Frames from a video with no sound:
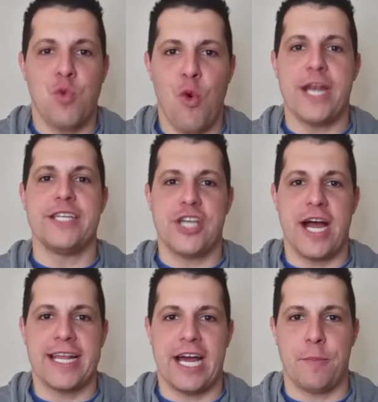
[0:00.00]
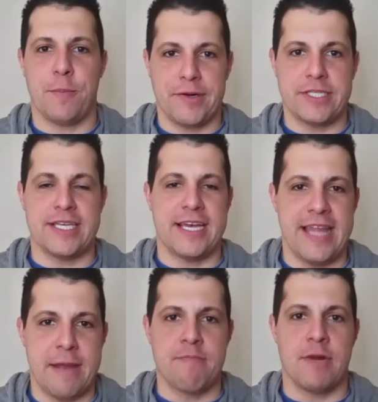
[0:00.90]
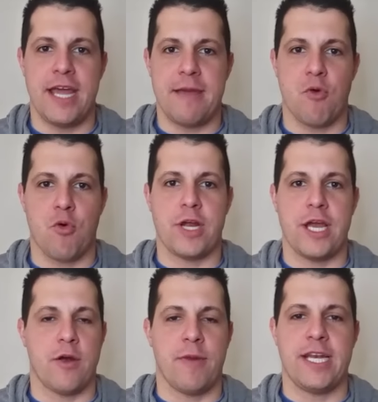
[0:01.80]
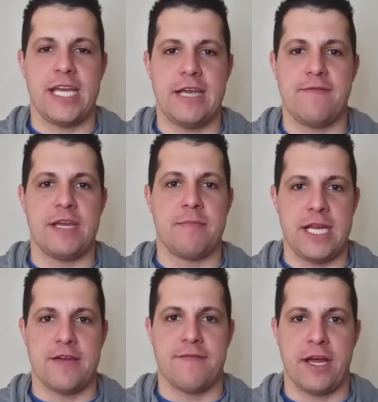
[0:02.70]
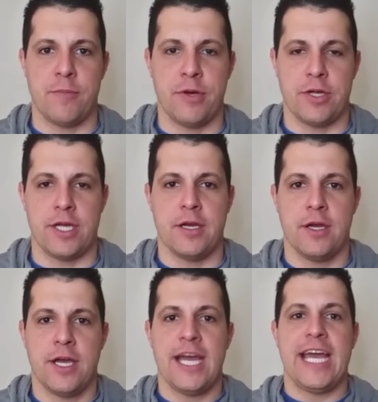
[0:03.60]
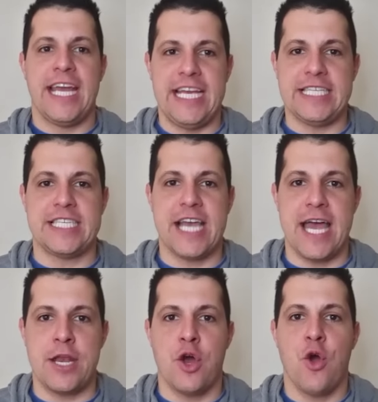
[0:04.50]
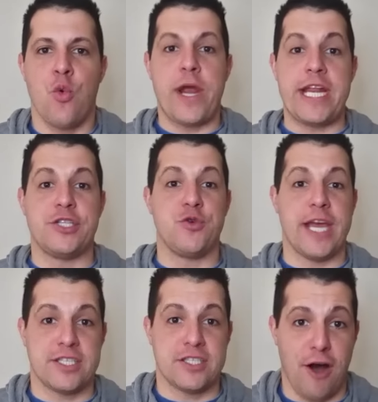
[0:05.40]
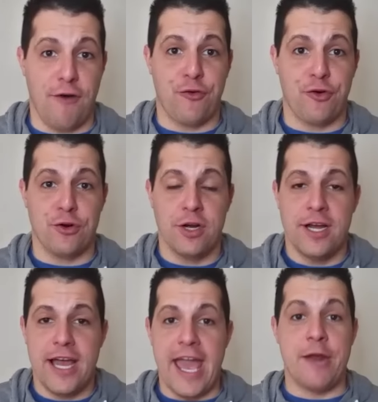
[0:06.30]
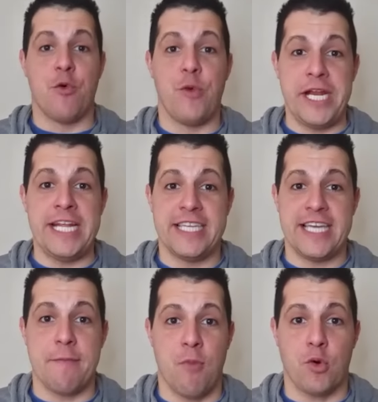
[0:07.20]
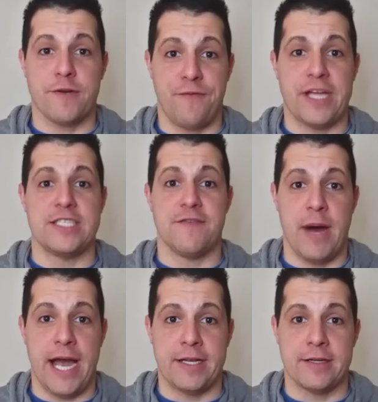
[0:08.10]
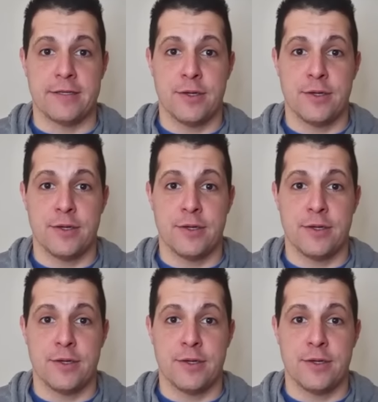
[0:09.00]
what did John Calipari say in that Monday morning or Monday evening media availability? He said, we need to get tougher and we need to get more defensive-minded.